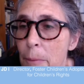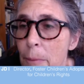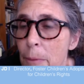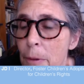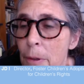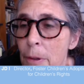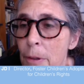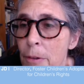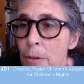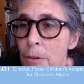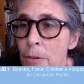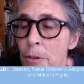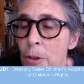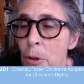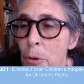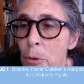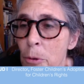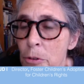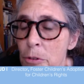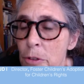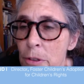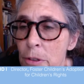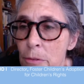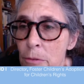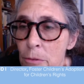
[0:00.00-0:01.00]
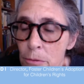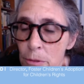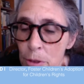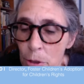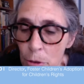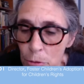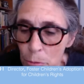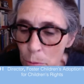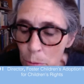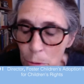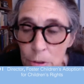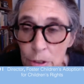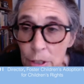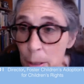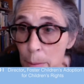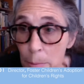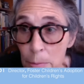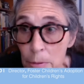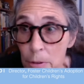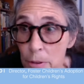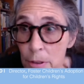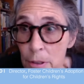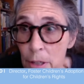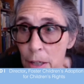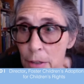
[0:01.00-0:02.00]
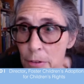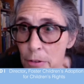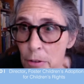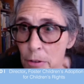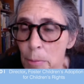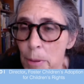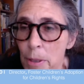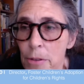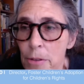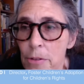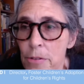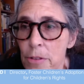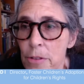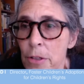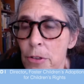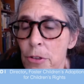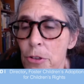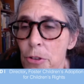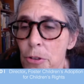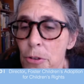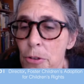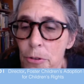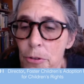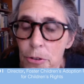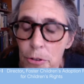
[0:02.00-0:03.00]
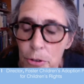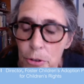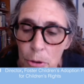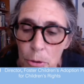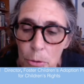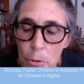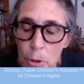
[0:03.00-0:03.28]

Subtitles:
those were deemed not to be essential. So